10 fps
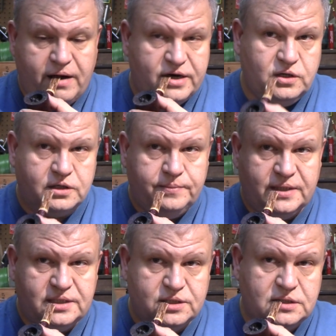Talked
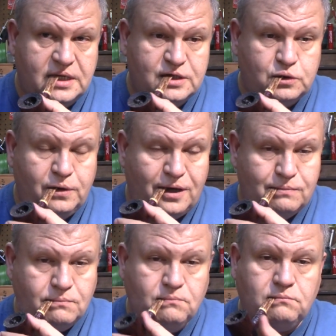about this last week.
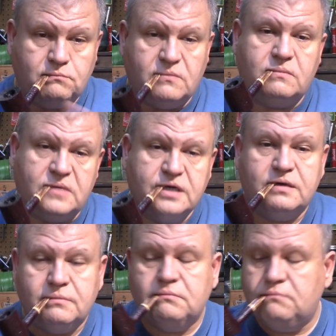Yeah.
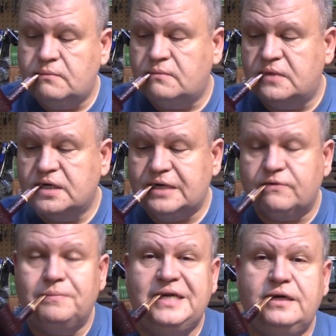It
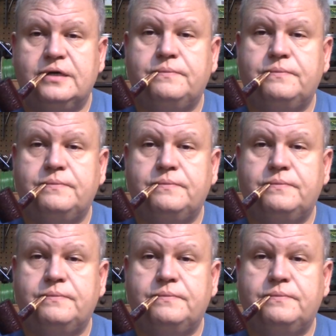remains a